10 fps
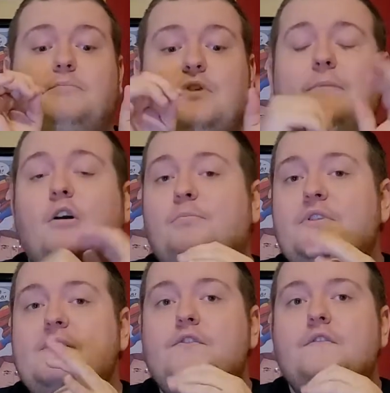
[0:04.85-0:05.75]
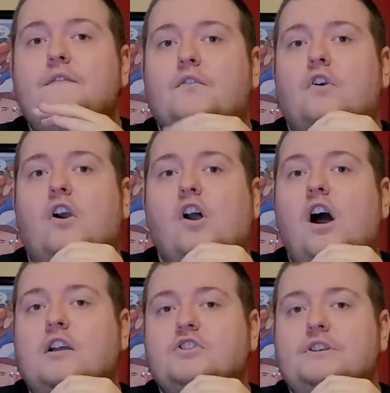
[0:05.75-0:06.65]
Primo preview for our
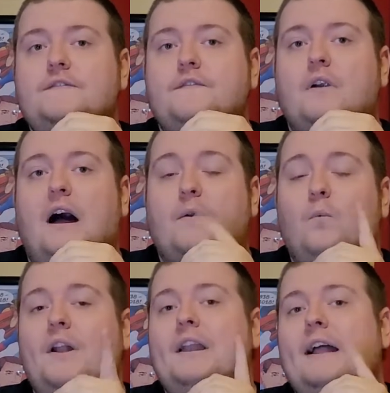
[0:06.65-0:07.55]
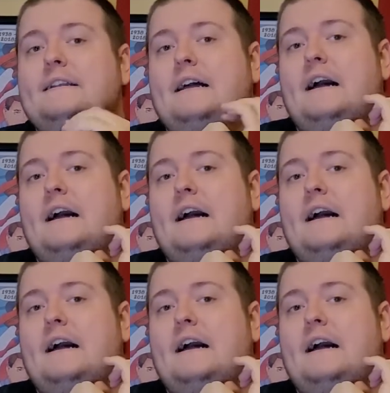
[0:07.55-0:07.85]
auction for on Whatnot